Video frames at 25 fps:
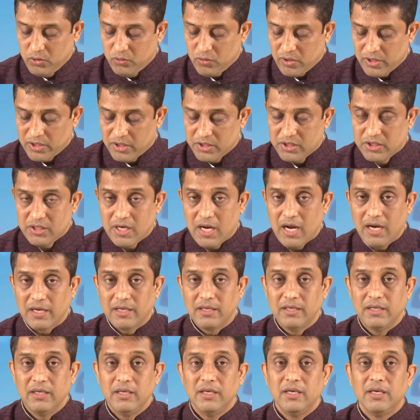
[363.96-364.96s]
to understand
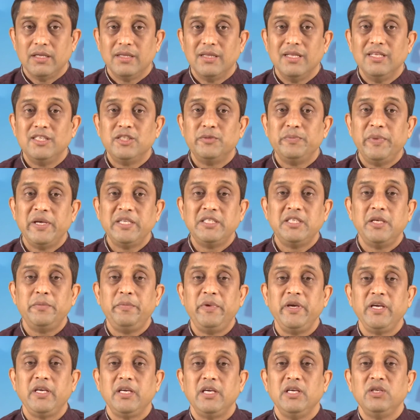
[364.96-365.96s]
the
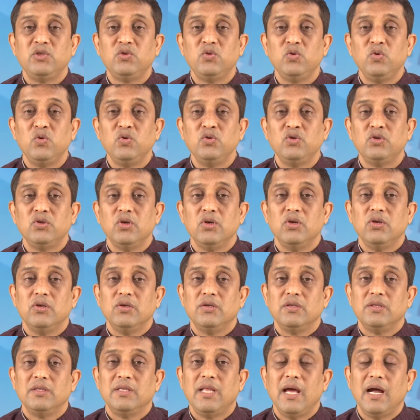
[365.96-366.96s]
specific issues
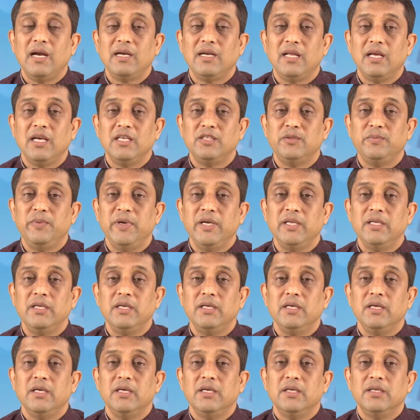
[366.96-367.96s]
that has
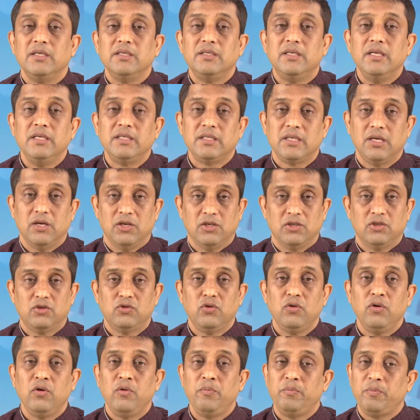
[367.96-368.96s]
been discussed.
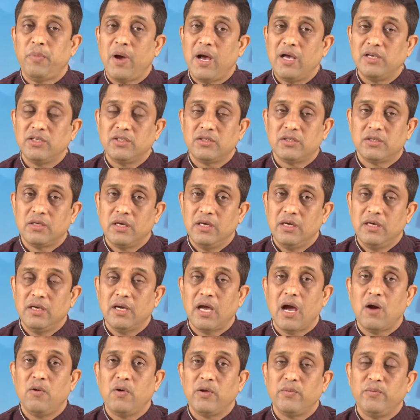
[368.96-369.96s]
So first,
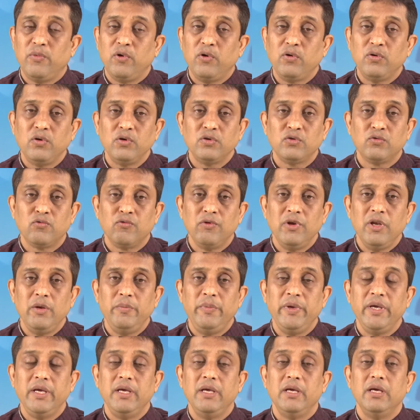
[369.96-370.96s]
our focus will
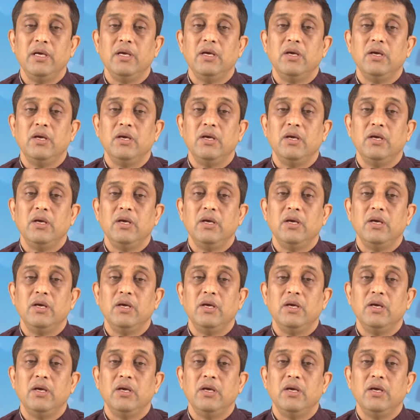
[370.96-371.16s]
be